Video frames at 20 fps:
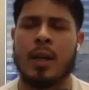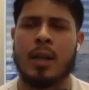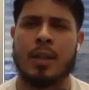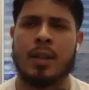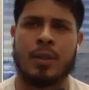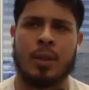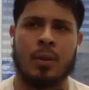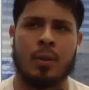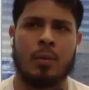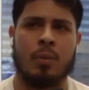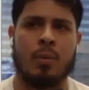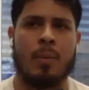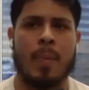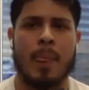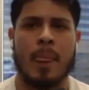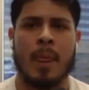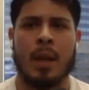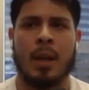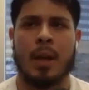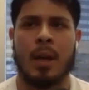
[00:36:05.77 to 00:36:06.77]
So
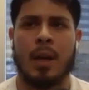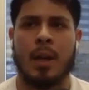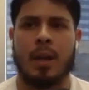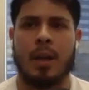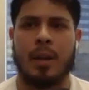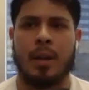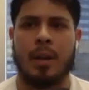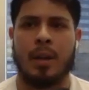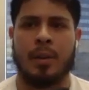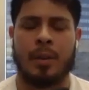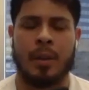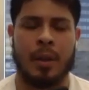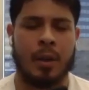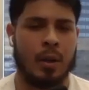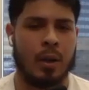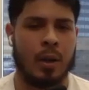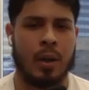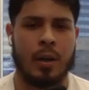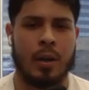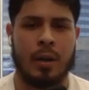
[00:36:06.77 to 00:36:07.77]

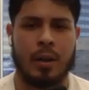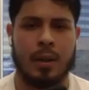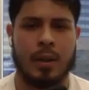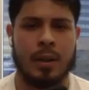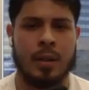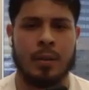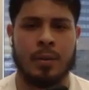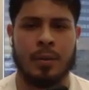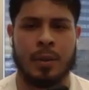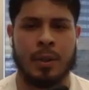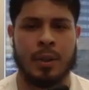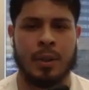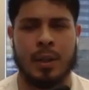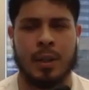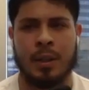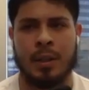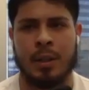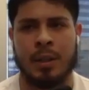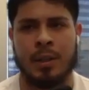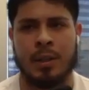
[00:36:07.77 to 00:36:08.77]
there are, you know, there,
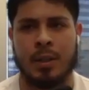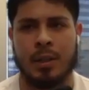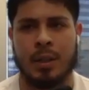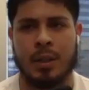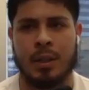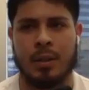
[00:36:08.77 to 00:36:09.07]
it's,